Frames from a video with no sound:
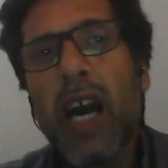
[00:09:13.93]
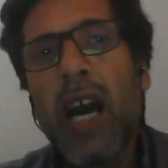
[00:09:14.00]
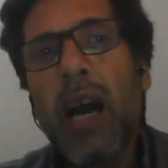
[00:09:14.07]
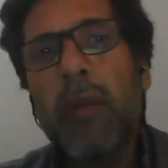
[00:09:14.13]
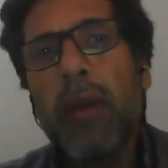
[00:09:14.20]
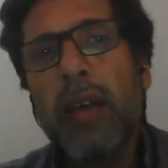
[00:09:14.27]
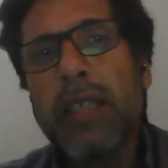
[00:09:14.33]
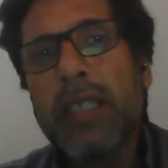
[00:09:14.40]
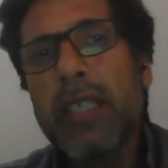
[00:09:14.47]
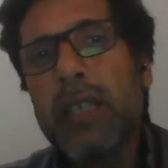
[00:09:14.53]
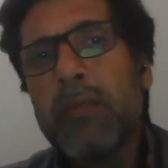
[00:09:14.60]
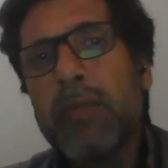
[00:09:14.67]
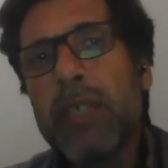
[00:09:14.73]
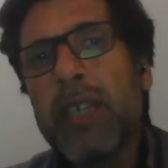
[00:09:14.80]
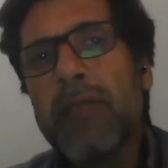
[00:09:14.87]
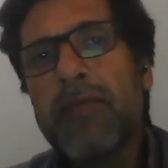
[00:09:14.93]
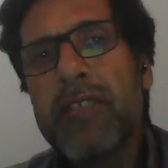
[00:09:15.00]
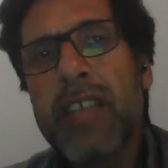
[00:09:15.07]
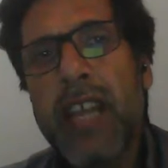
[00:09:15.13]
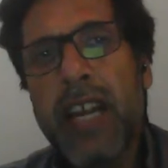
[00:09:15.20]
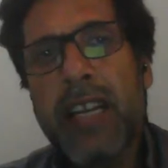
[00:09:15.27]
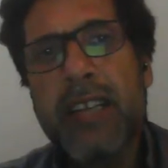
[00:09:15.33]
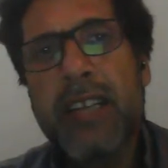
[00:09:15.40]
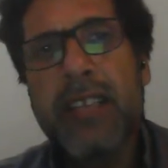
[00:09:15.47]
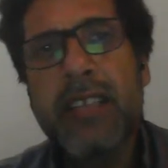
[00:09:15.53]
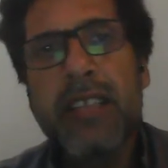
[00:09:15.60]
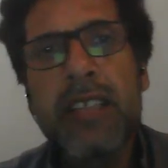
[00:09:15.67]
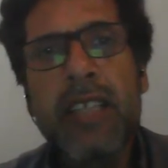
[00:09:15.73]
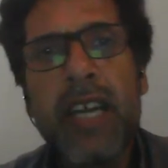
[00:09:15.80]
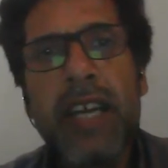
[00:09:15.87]
Among the number of
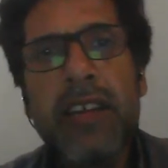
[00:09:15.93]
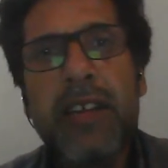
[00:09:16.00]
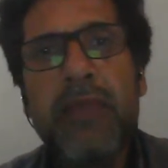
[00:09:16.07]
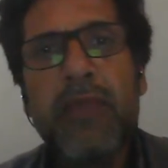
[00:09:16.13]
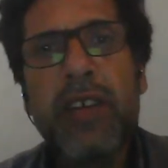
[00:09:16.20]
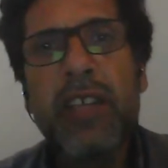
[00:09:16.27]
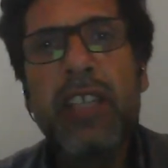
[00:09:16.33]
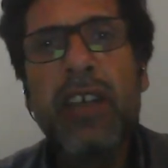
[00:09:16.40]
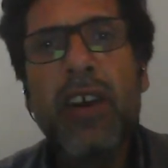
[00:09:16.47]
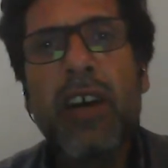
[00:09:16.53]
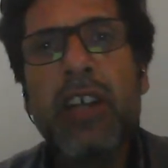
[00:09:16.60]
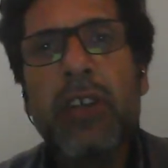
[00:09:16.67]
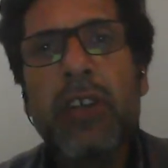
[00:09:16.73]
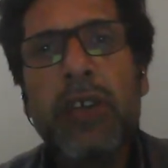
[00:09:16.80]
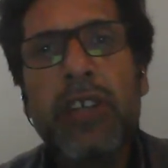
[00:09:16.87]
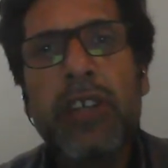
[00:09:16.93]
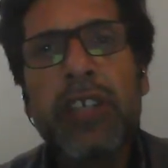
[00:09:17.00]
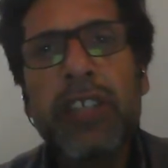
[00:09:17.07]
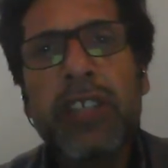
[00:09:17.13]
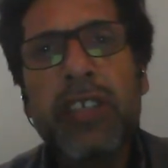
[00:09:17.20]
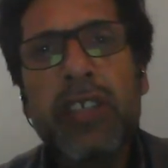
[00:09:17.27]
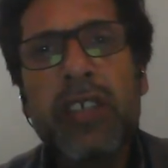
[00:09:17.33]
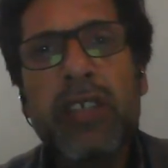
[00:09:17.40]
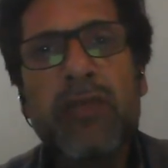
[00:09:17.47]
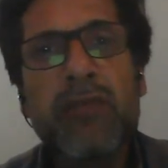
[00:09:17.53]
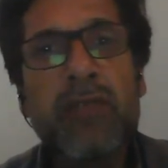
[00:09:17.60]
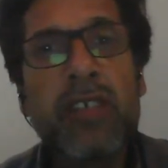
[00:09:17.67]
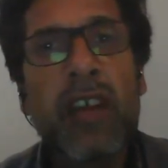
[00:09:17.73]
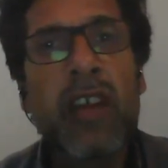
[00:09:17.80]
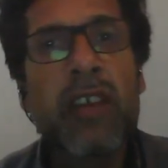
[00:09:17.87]
threads that reveal the ongoing
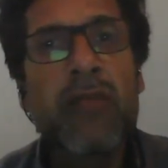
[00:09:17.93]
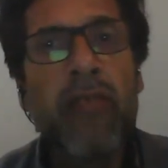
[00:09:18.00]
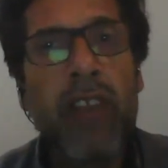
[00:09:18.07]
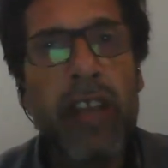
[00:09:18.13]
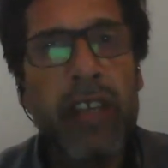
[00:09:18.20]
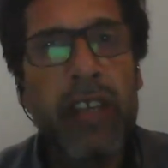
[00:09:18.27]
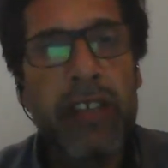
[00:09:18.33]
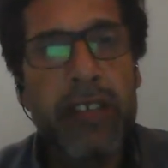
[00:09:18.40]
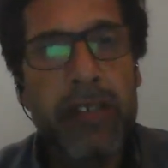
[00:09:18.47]
conflict